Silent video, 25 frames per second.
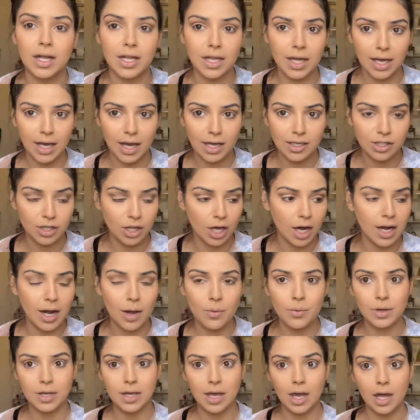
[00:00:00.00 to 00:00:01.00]
Like I thought I
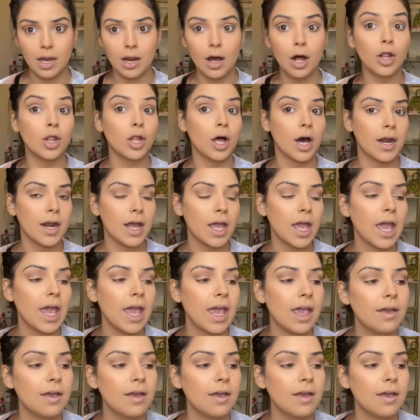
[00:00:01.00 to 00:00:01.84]
would get a lot of hate.